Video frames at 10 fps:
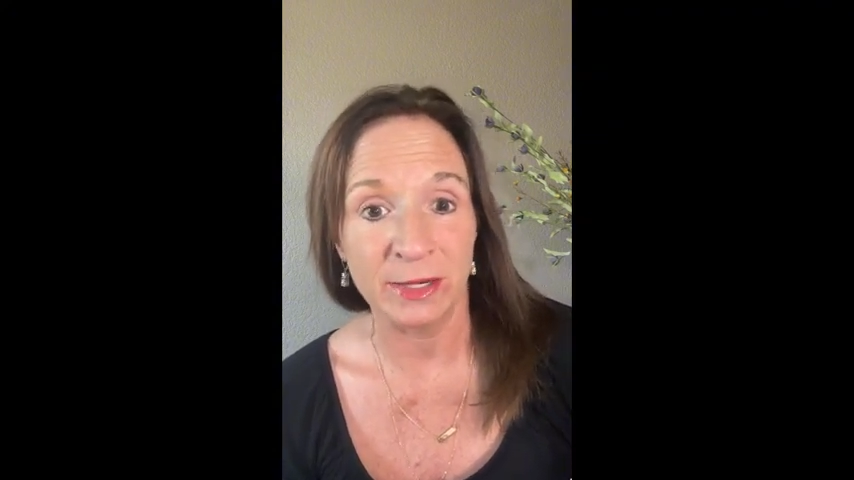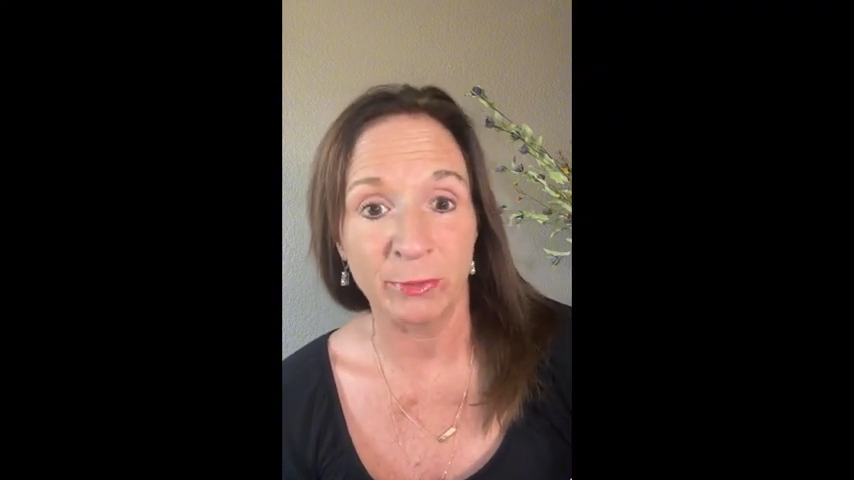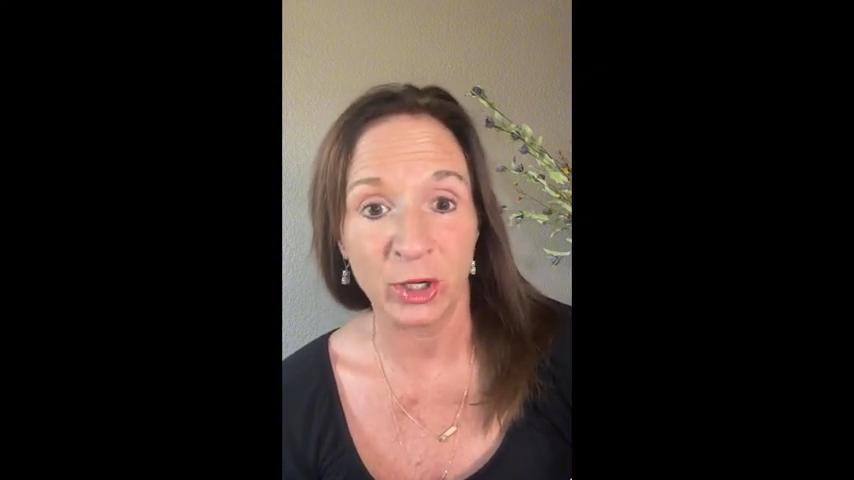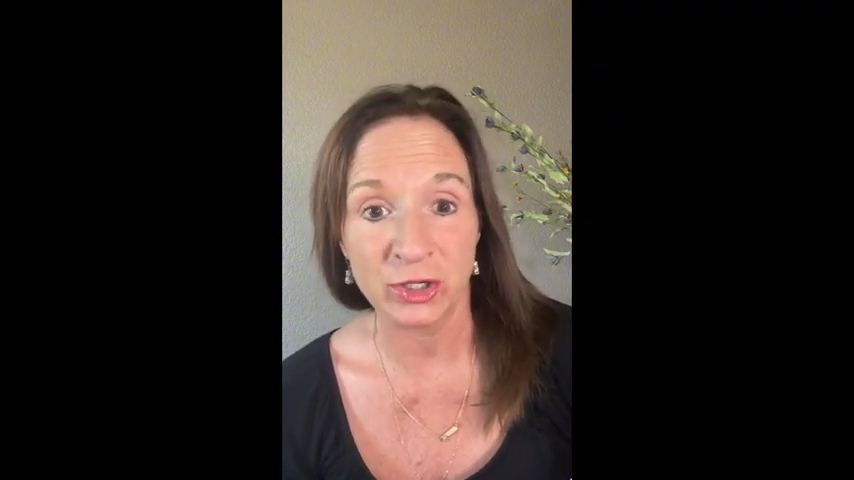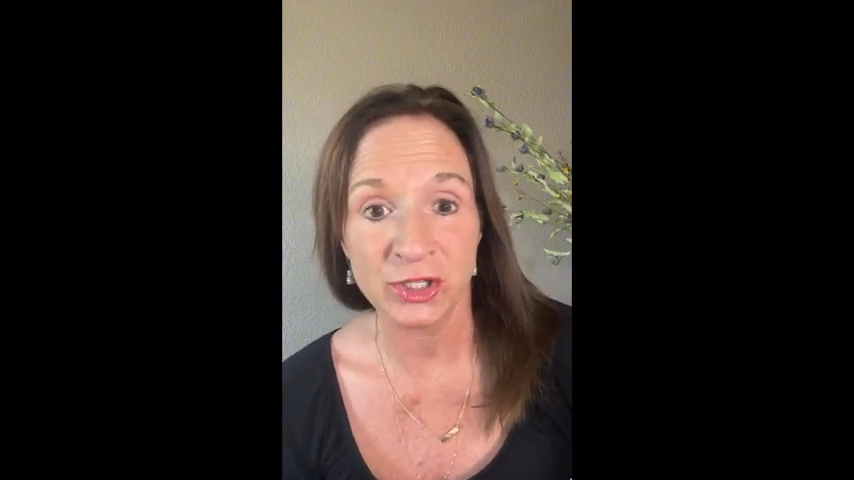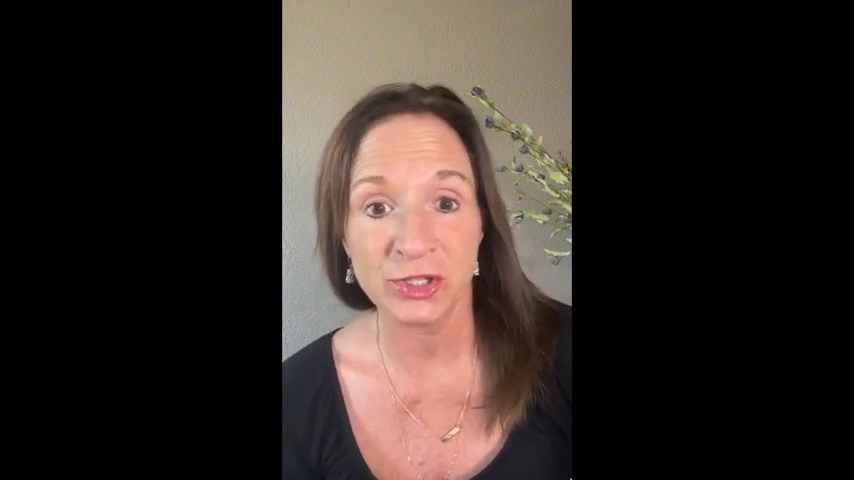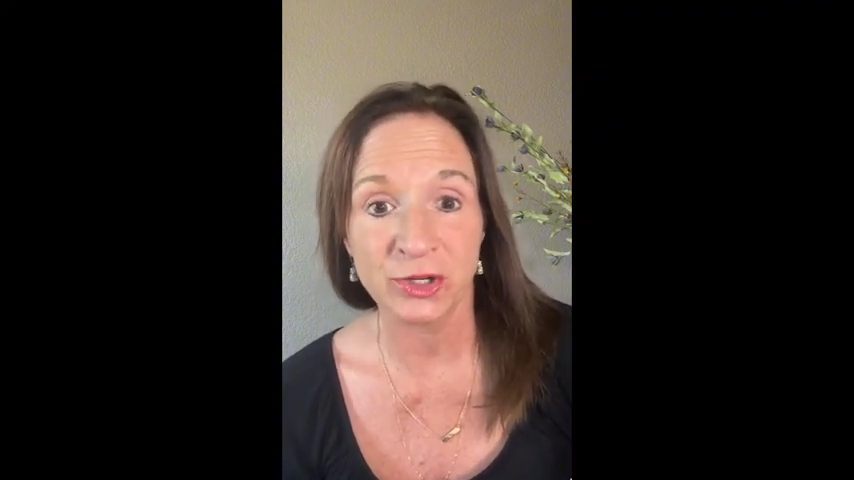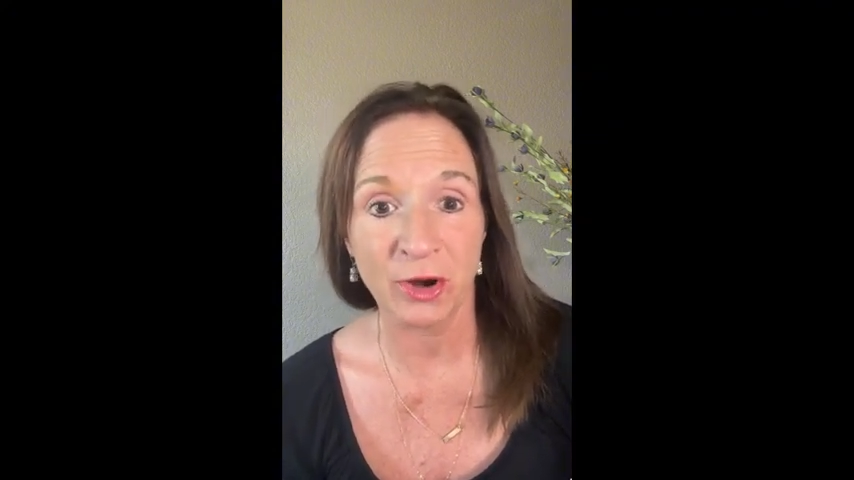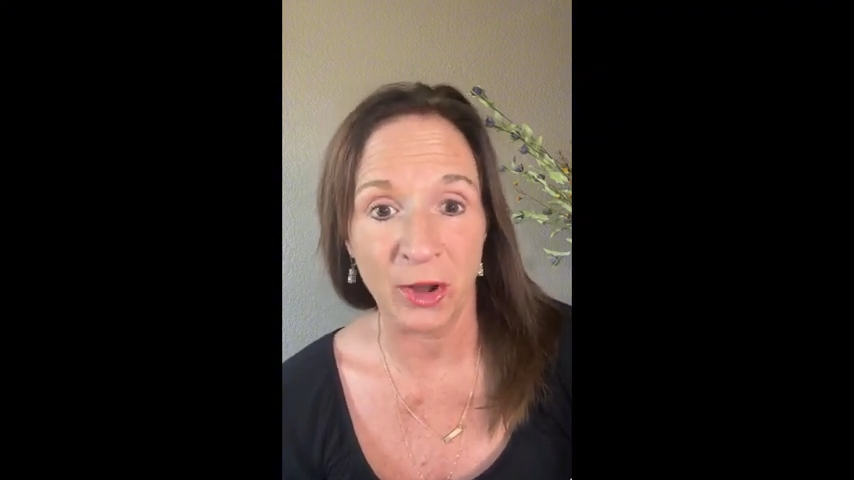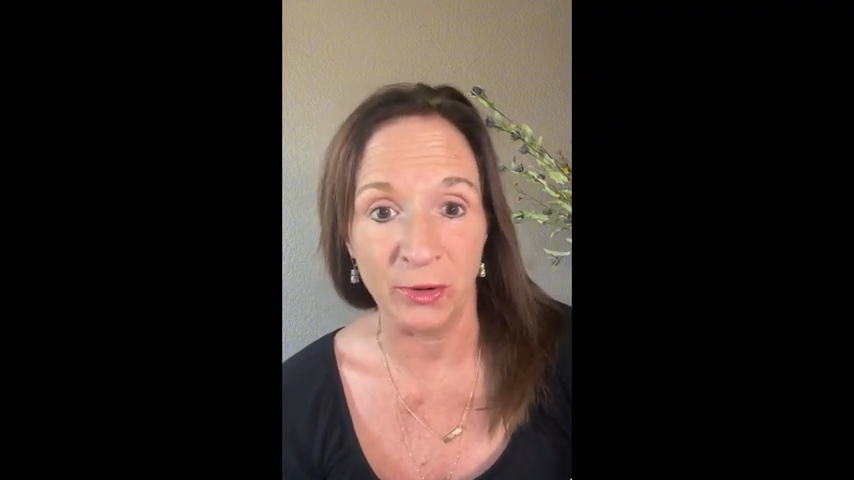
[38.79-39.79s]
purchase
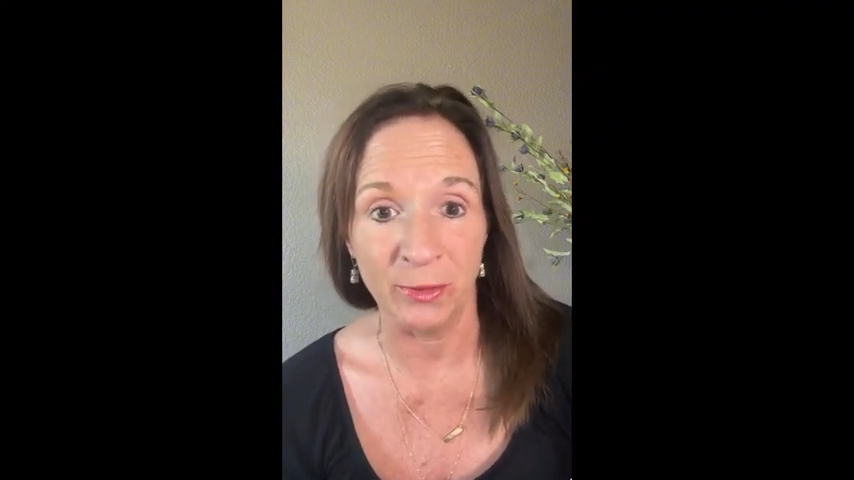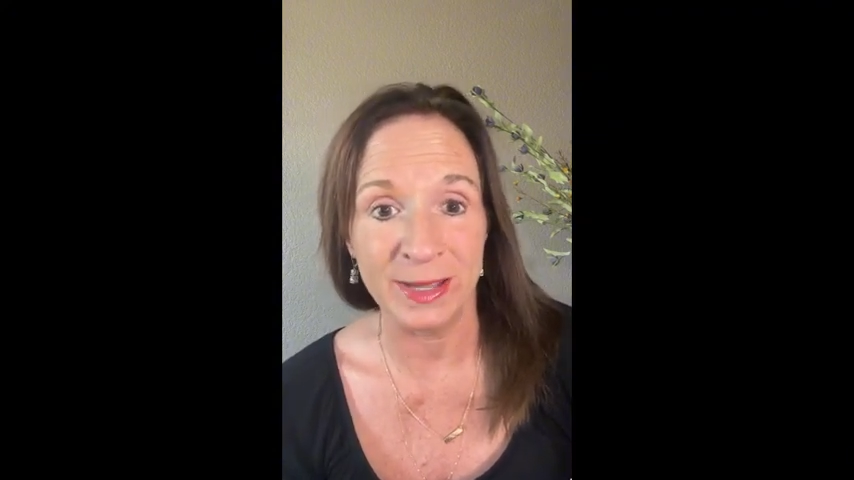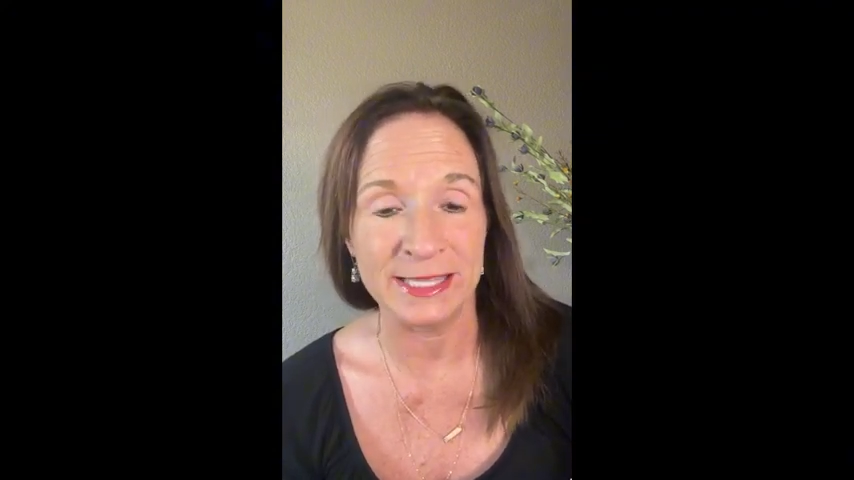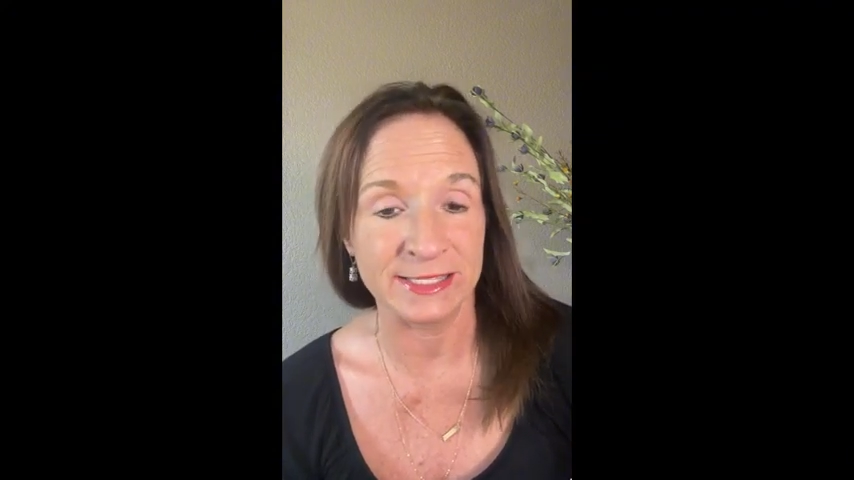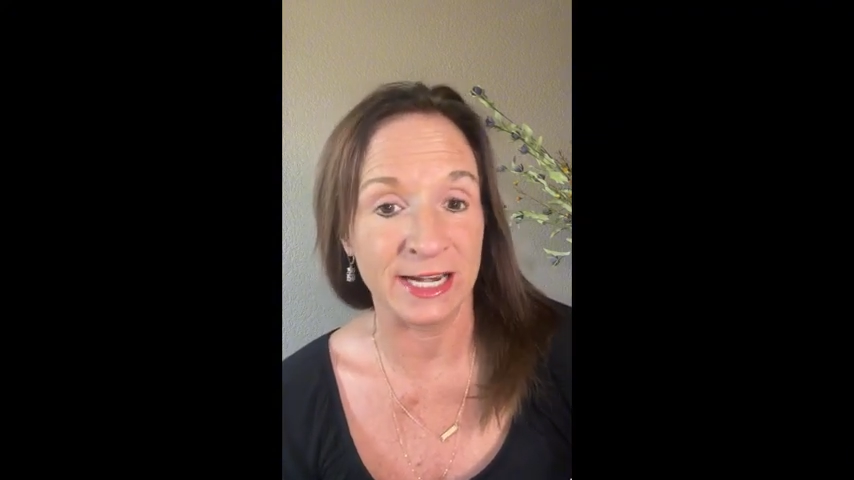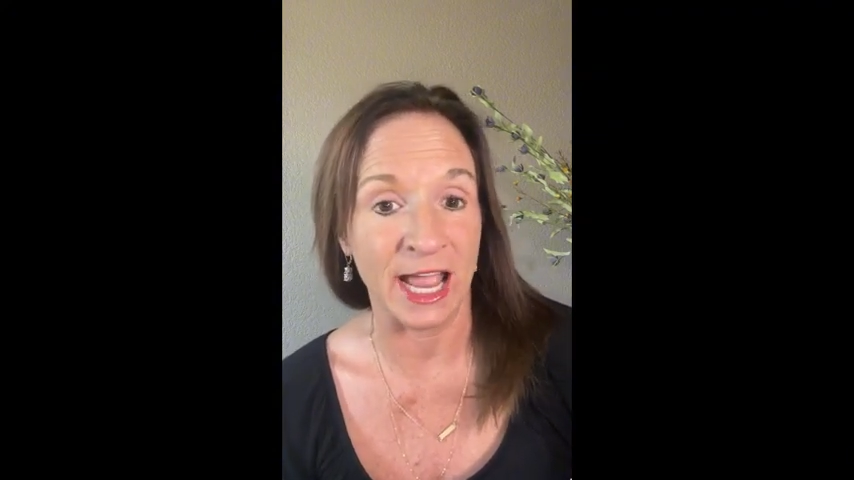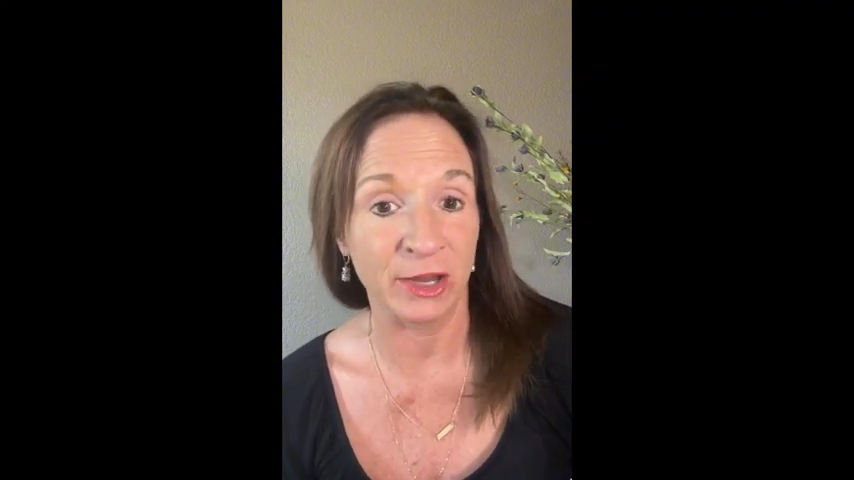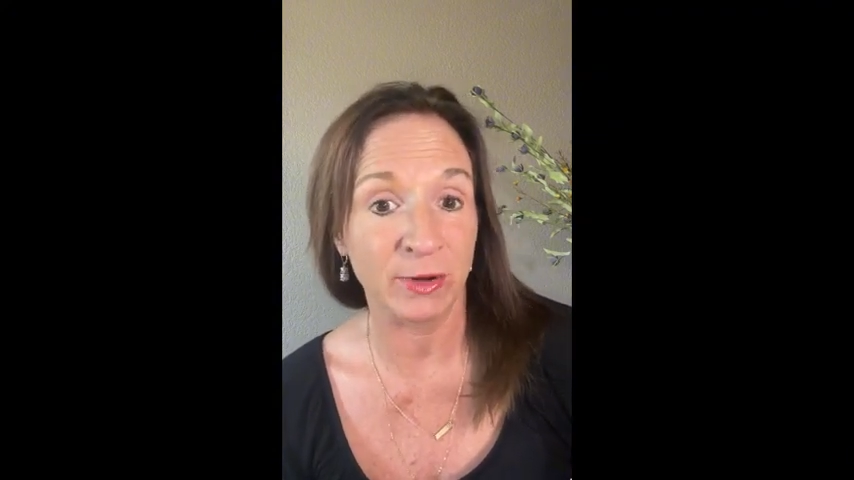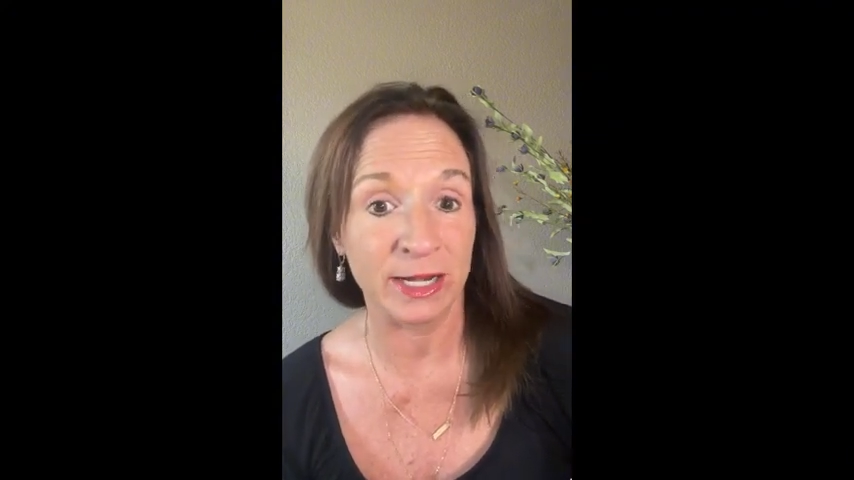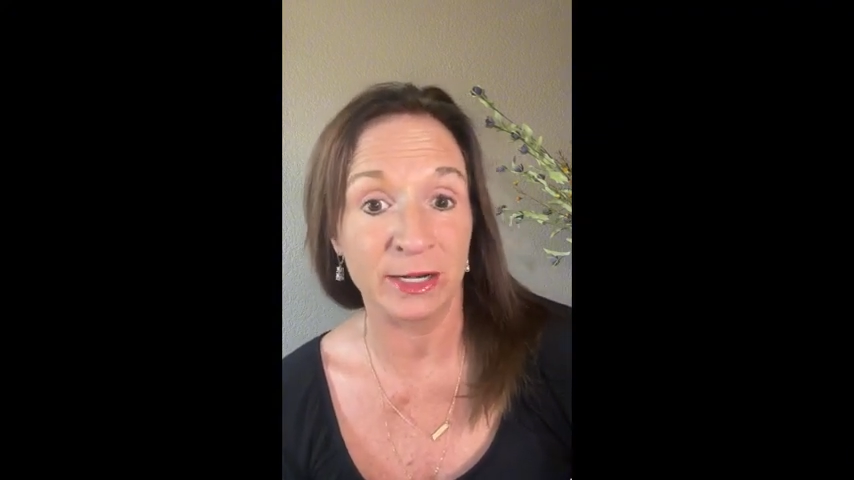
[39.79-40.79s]
your home is that I
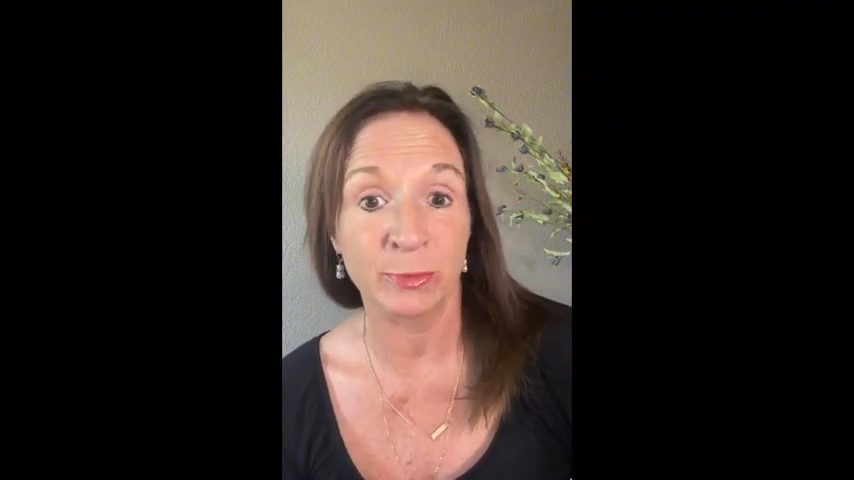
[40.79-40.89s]
create an